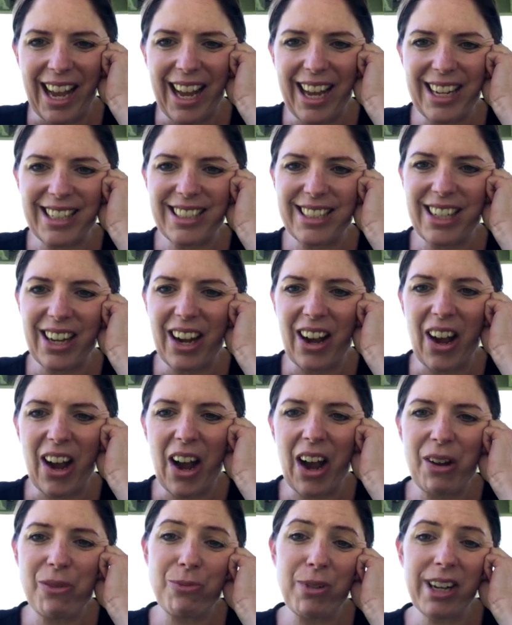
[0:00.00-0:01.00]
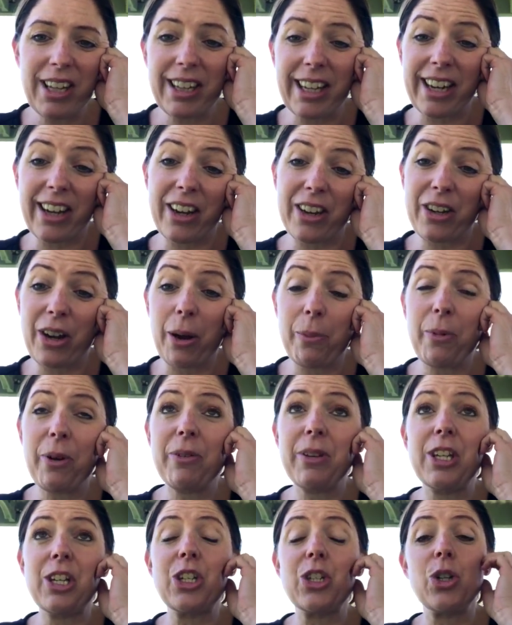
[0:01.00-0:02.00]
I'm not
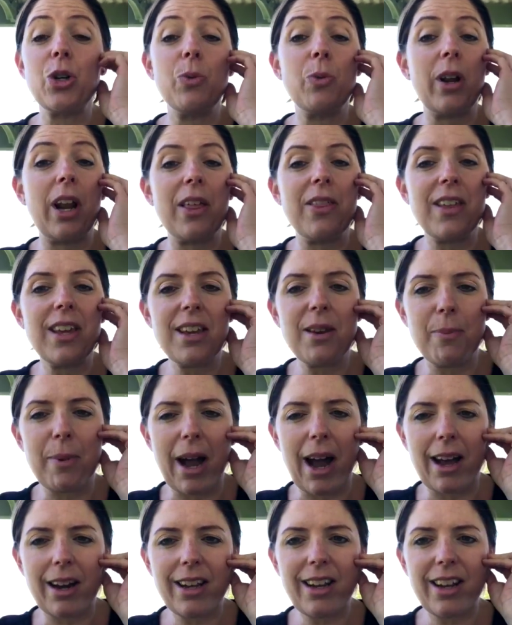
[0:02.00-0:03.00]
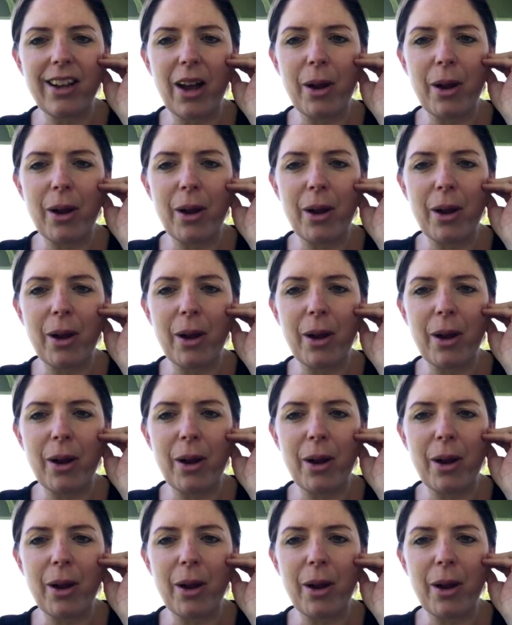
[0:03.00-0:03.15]
really sure what I think about it.